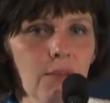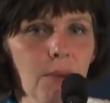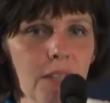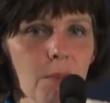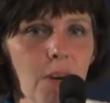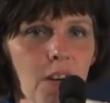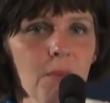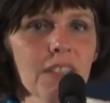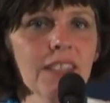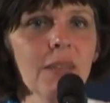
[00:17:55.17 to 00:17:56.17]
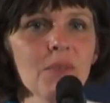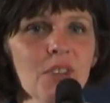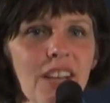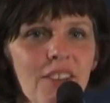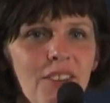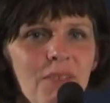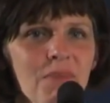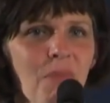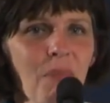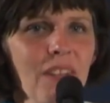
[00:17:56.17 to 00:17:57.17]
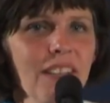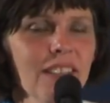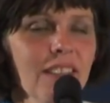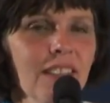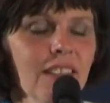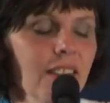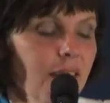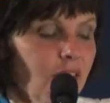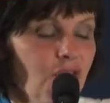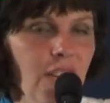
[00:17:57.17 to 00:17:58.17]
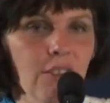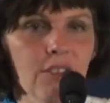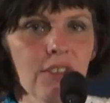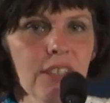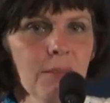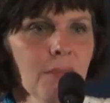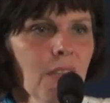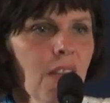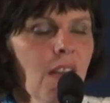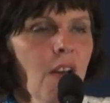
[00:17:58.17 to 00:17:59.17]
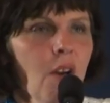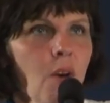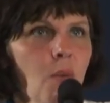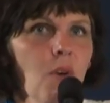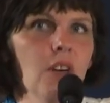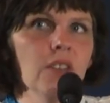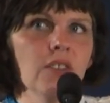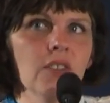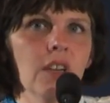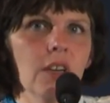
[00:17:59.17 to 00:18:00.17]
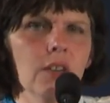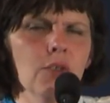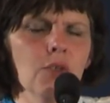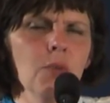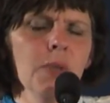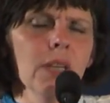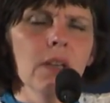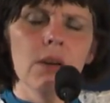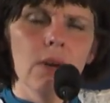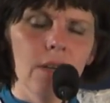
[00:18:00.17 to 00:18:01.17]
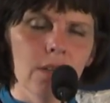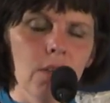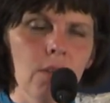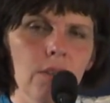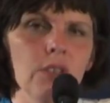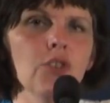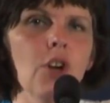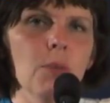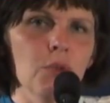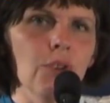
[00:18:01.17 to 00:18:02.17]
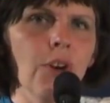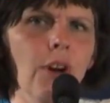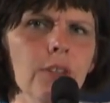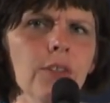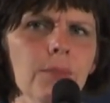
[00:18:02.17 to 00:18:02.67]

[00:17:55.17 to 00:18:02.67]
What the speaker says: when the parliament came together in January was, should we allow alcohol in shops or not?